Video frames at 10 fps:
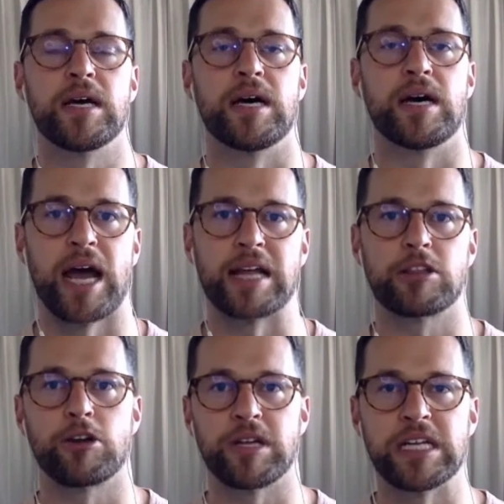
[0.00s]

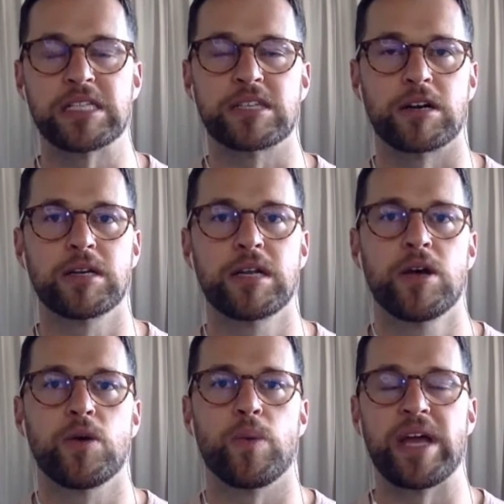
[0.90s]
9:30 Eastern,
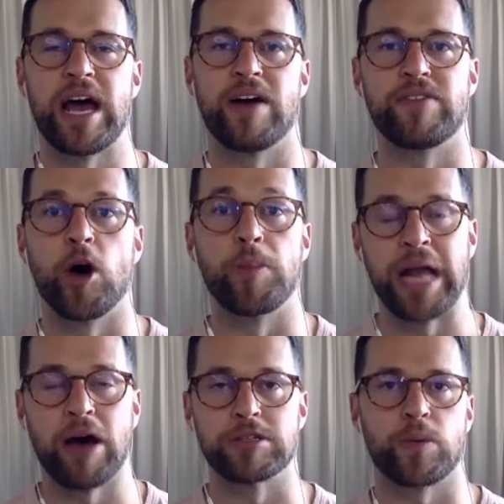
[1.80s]
we have an open
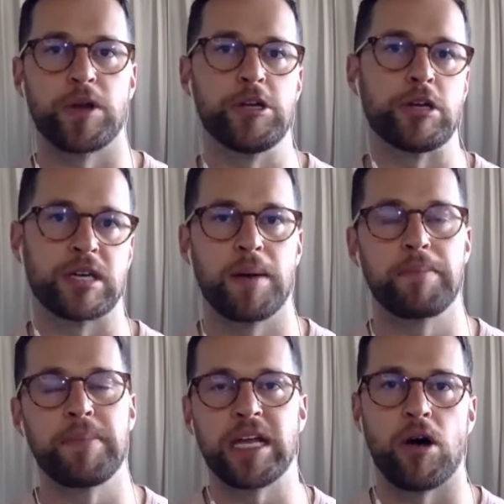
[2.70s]
house where you can come
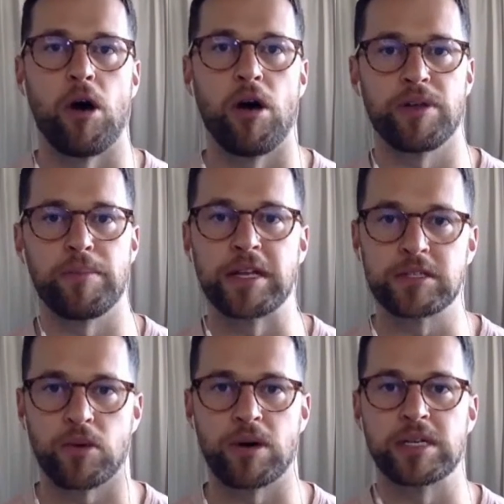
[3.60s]
meet all the
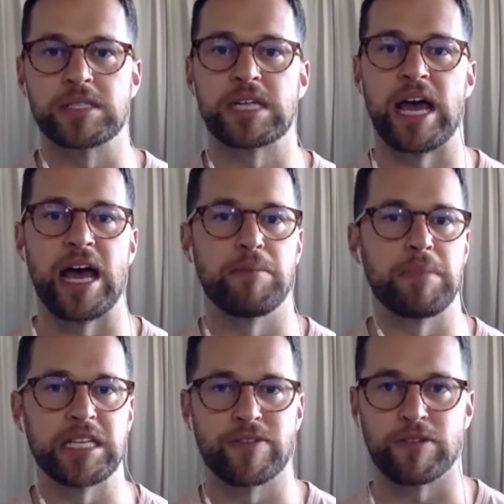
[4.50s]
mentors and meet
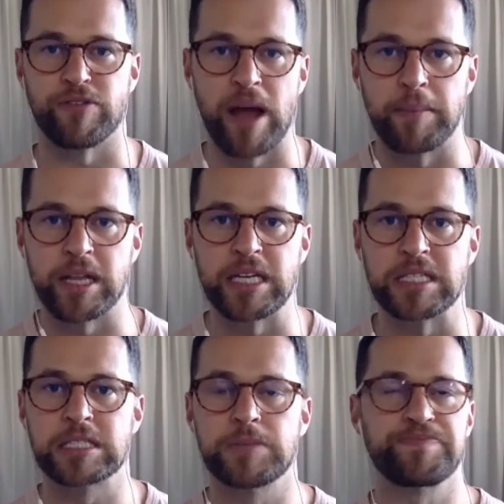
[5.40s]
different
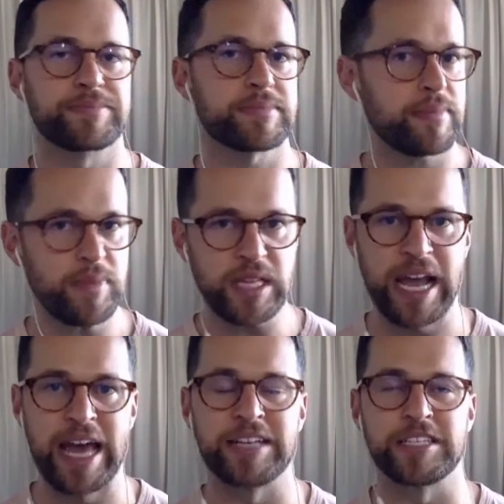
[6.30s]
families
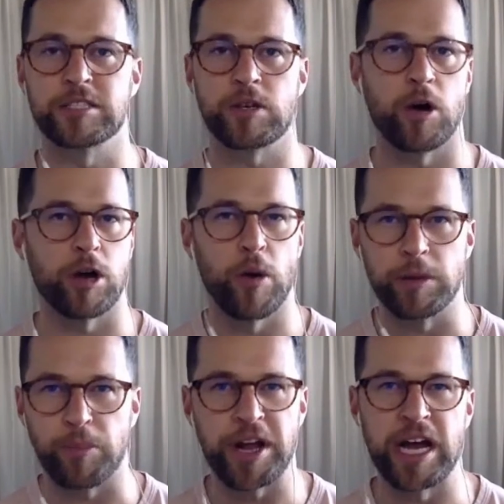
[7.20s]
and just go into
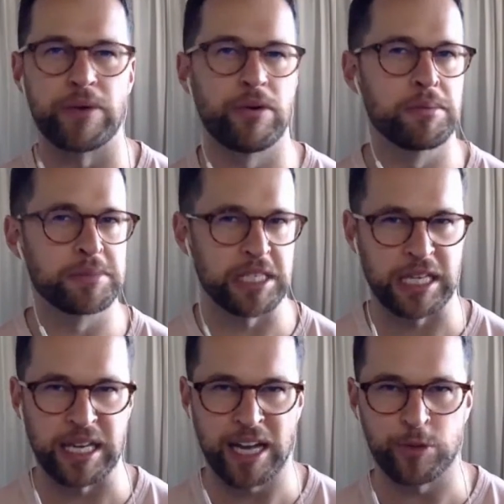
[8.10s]
breakout rooms and
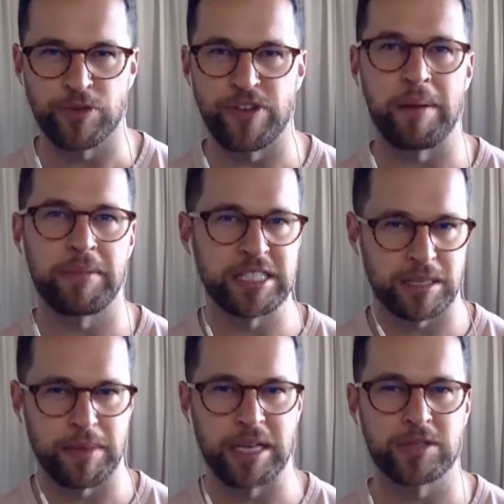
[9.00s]
connect with families and
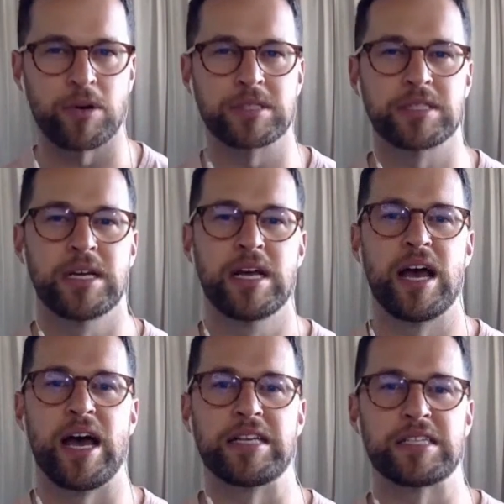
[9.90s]
mentors
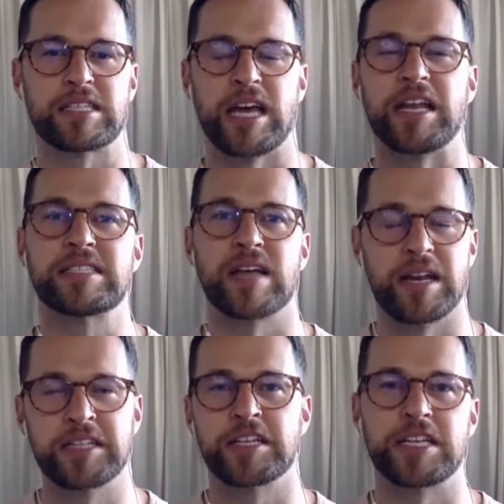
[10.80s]
and just get insight
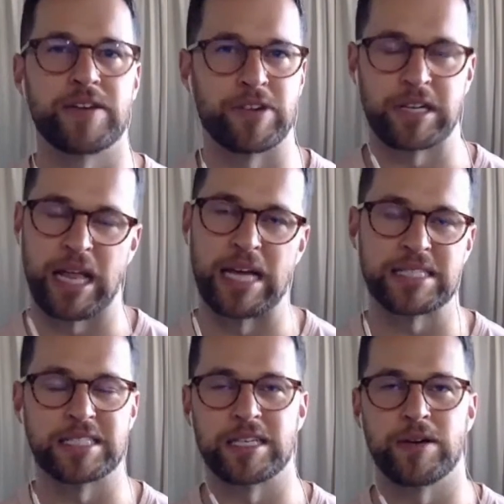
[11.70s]
into the different
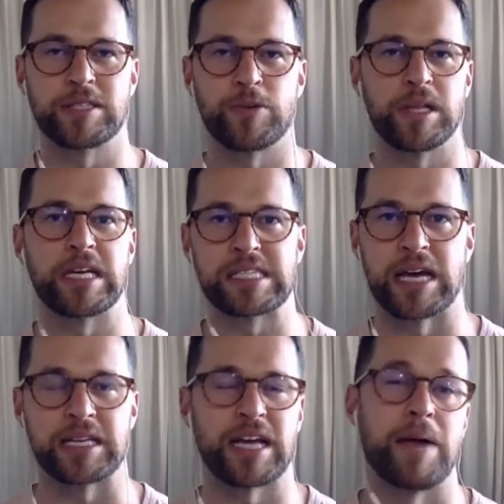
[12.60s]
classes. So it's a really
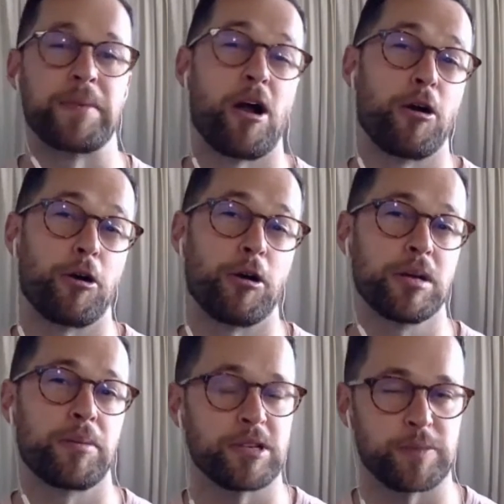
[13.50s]
exciting time. And our early
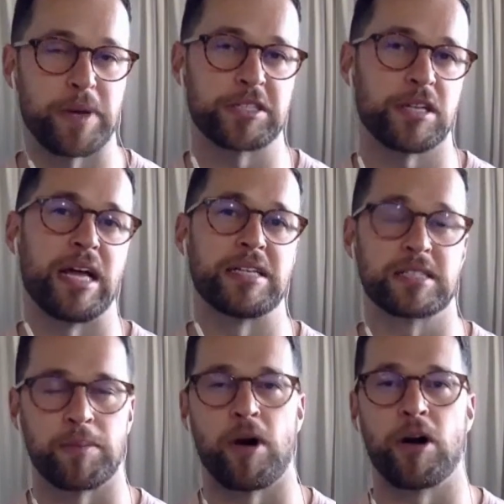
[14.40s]
bird special ends
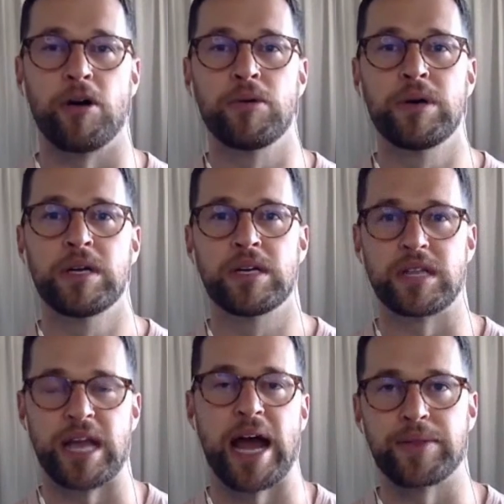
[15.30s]
tomorrow, the
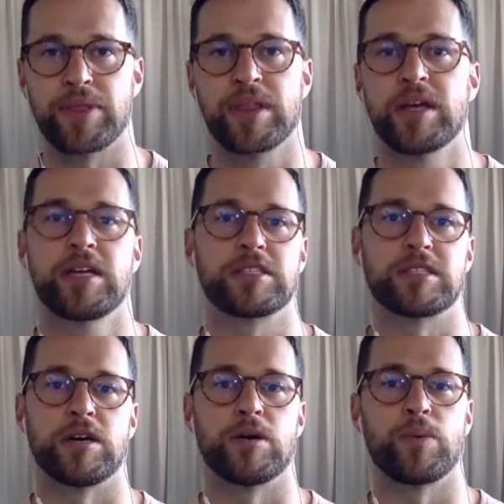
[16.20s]
9th.
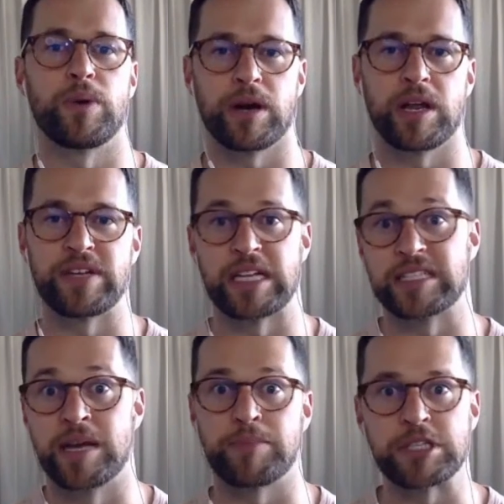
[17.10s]
So we're giving like
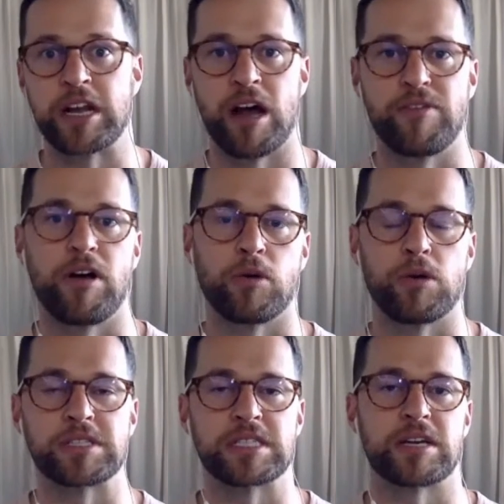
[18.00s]
10% off all
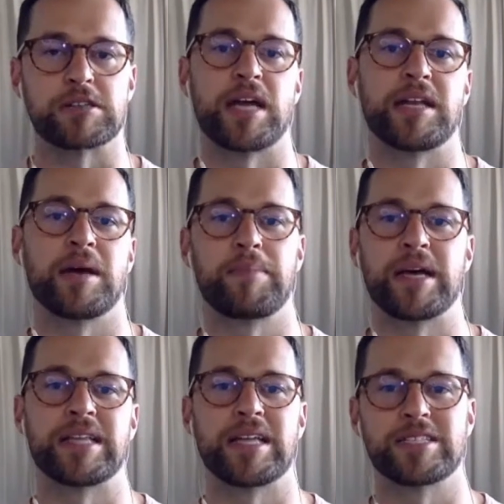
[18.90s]
courses that are signed up by
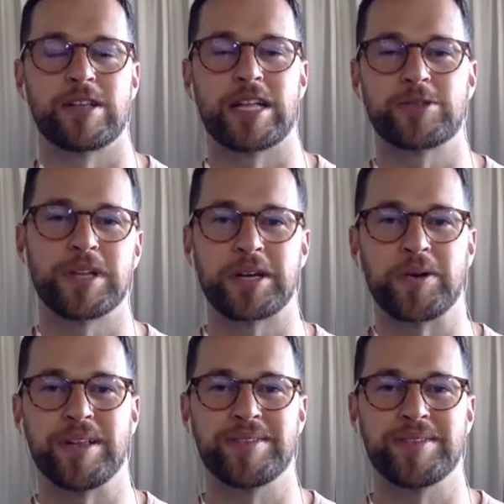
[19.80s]
then. So that's really cool.